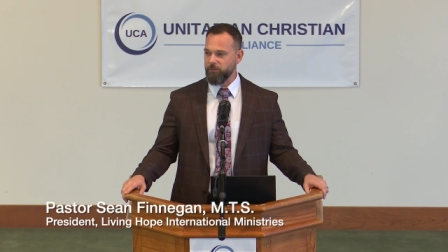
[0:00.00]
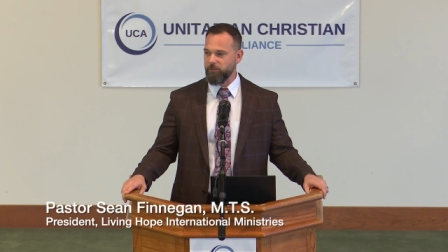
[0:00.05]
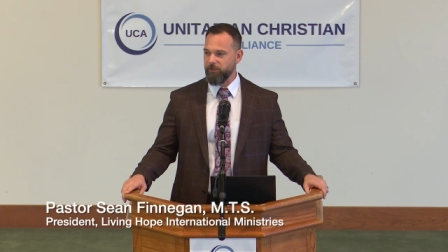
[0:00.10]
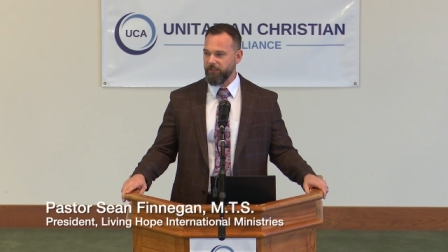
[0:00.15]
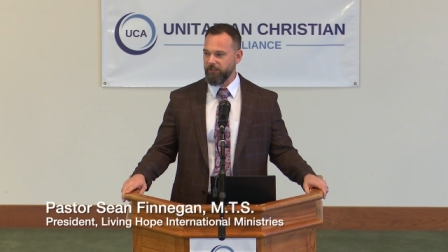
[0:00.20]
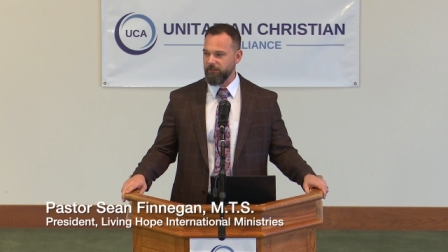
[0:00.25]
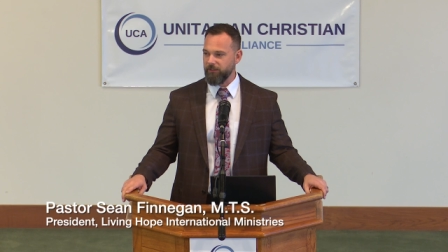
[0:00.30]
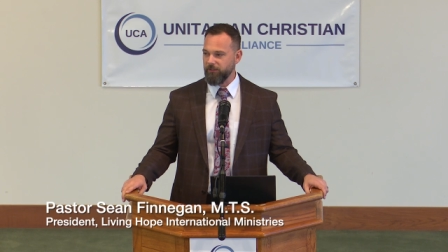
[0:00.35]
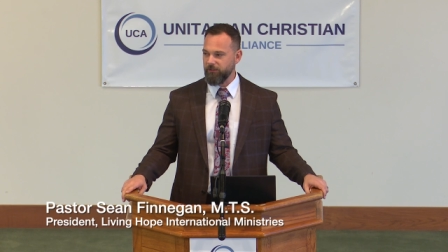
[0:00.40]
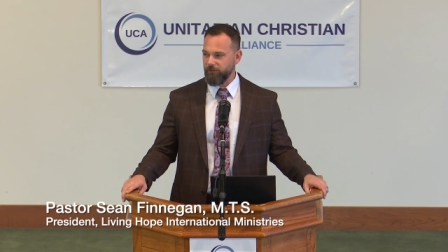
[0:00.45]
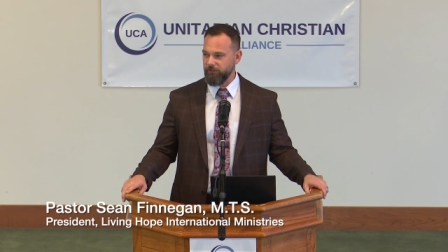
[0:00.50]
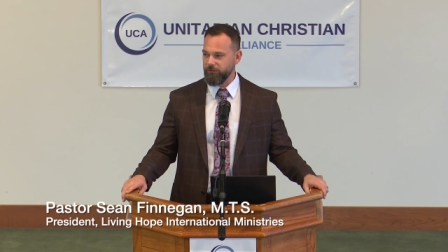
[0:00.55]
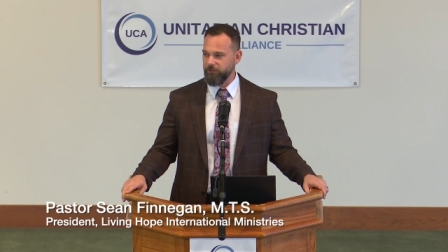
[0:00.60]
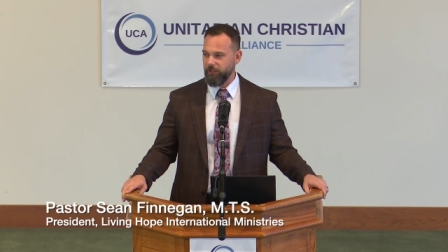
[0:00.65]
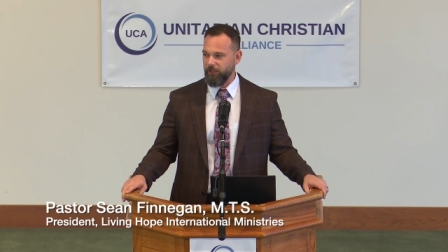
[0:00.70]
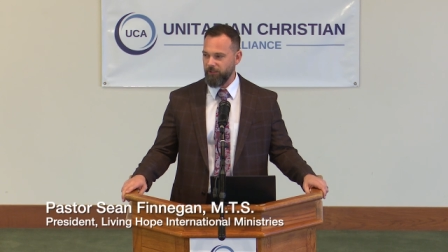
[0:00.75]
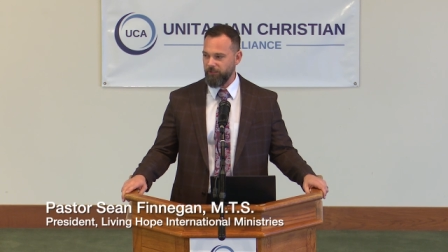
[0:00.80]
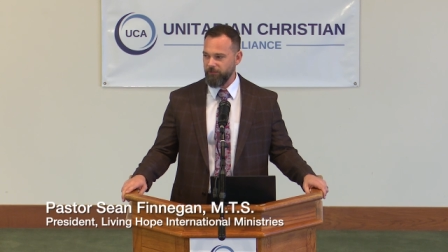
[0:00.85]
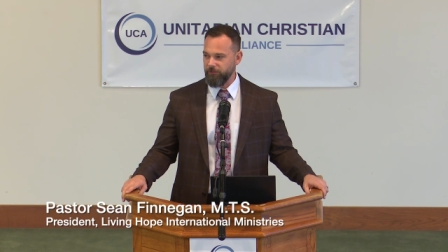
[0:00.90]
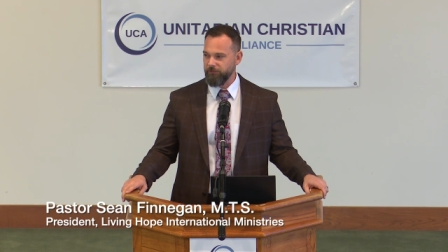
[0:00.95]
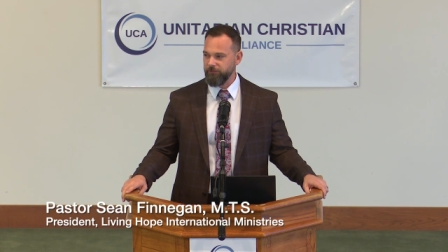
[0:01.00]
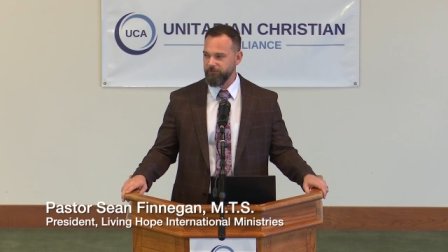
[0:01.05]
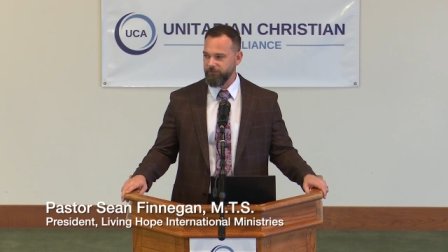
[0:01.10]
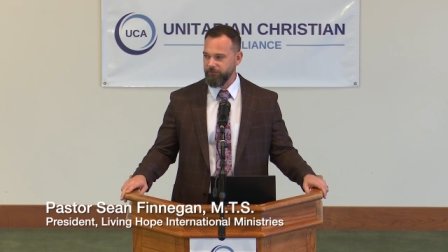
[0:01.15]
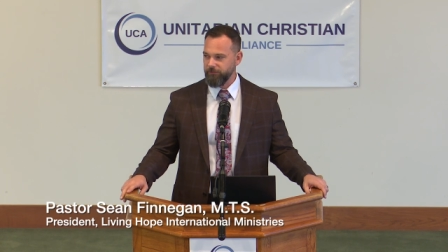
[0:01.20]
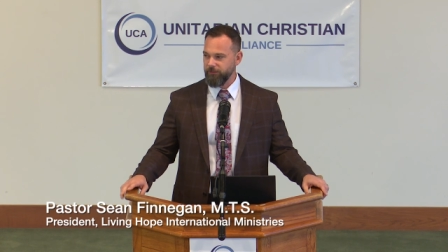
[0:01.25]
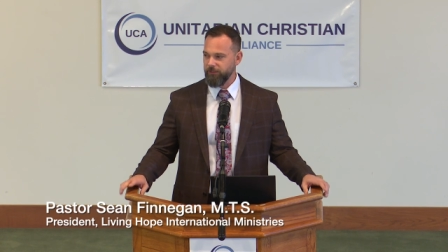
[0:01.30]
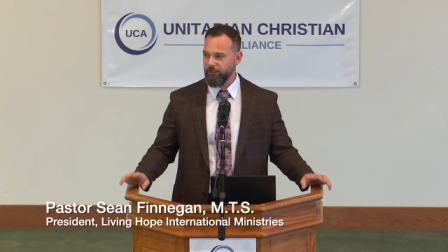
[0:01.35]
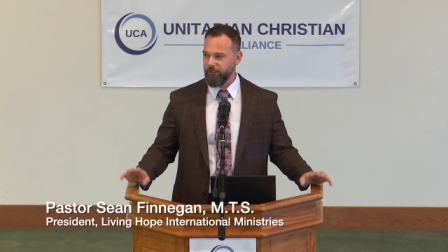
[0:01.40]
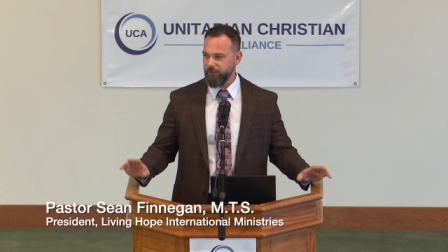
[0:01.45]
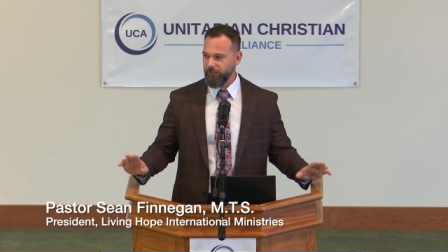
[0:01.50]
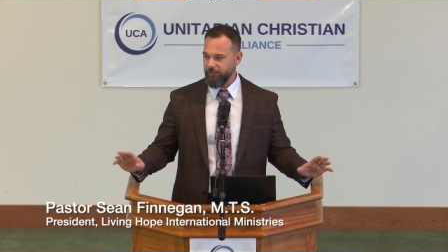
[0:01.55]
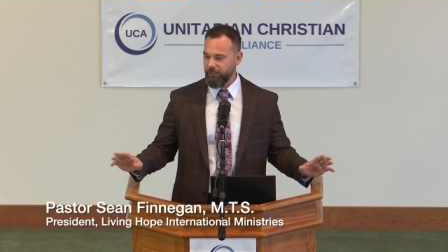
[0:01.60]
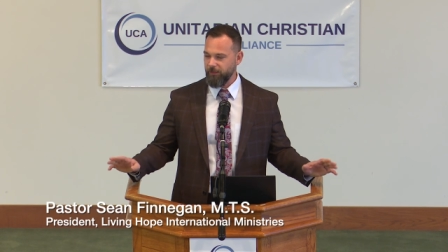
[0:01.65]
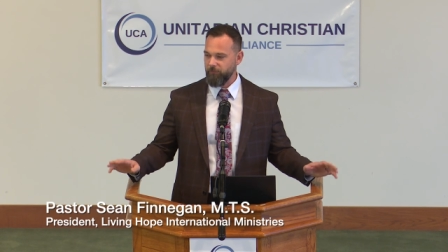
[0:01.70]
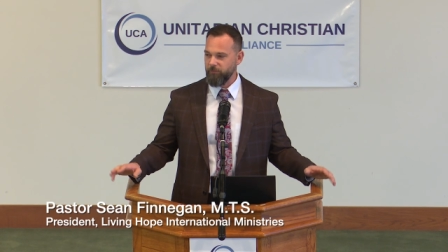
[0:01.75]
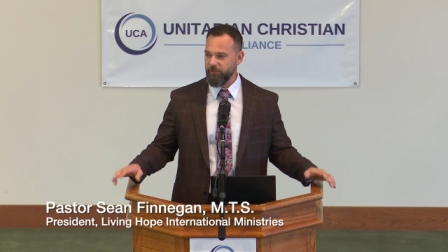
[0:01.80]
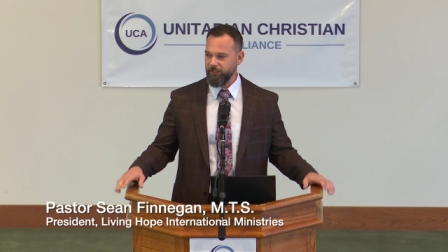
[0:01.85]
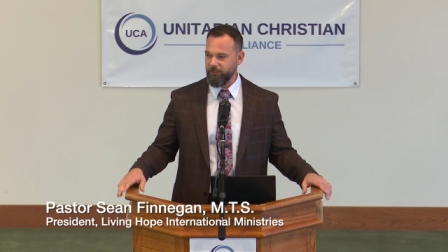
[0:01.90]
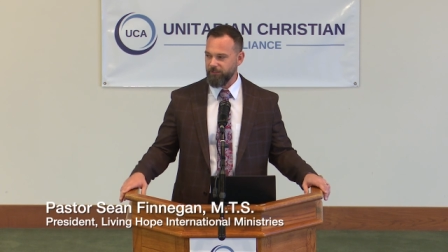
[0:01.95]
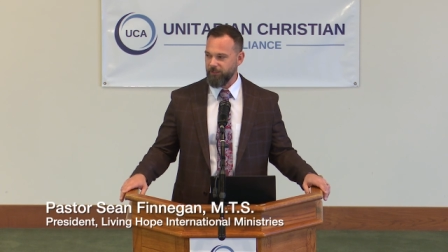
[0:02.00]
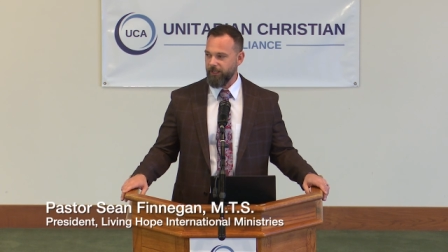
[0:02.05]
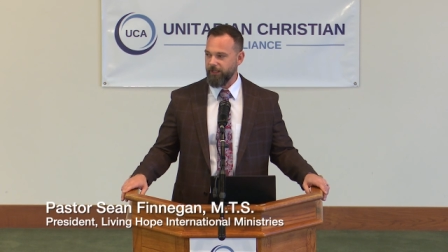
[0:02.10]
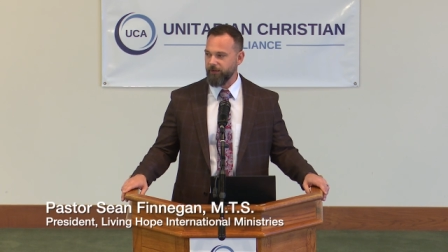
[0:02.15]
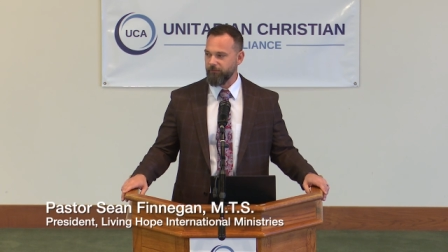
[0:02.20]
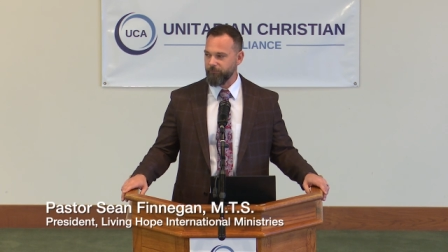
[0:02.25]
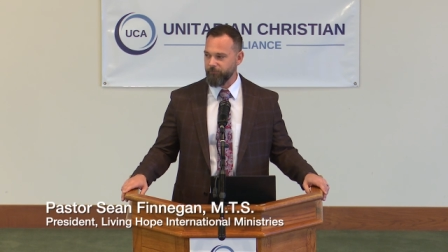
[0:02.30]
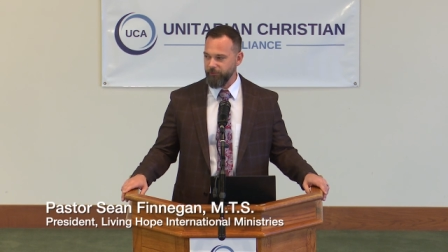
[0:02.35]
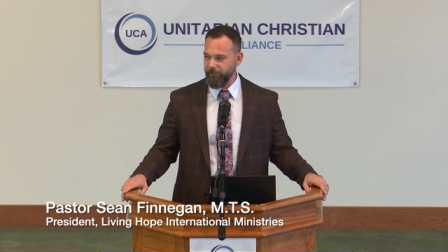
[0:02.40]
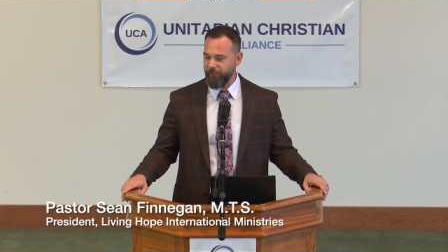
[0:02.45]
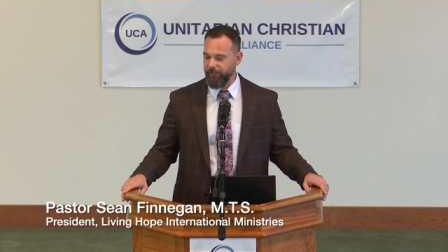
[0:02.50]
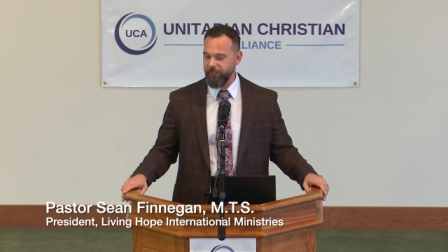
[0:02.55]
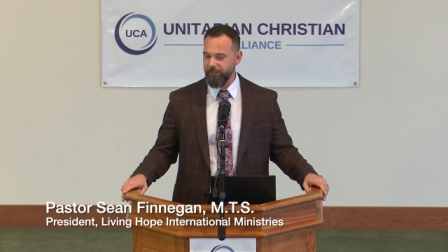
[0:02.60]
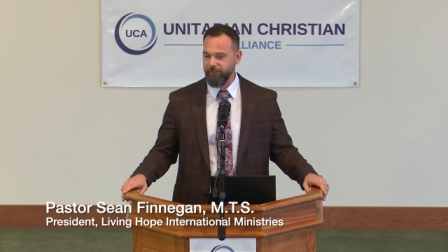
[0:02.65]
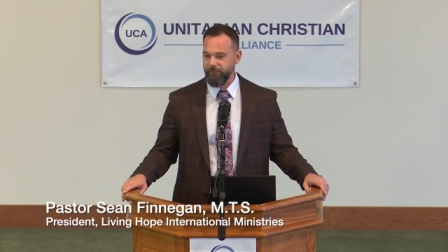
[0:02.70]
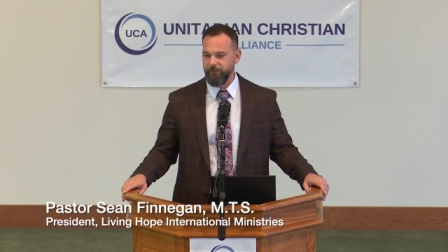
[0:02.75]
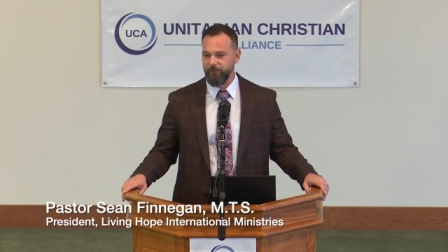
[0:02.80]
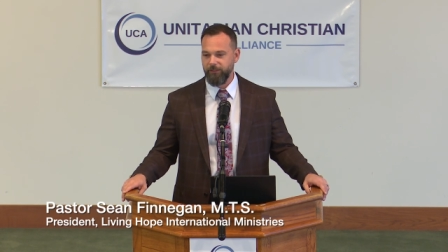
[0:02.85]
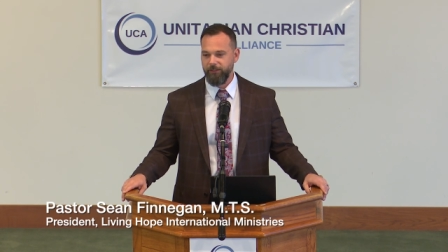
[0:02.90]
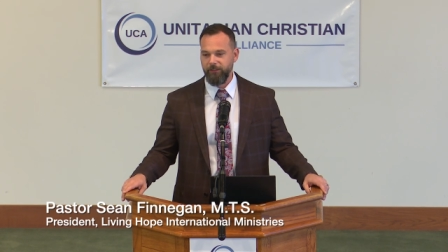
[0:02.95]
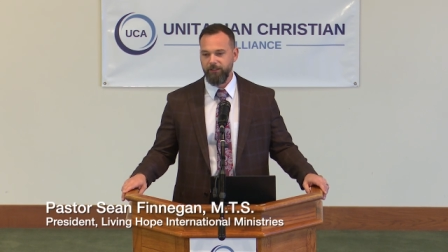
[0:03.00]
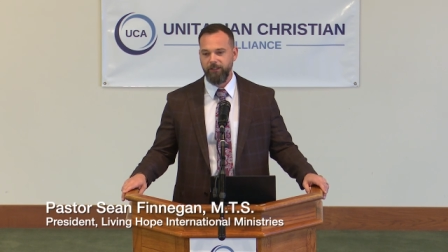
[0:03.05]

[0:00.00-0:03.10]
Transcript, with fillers: be a little dull, can be a lot of reading,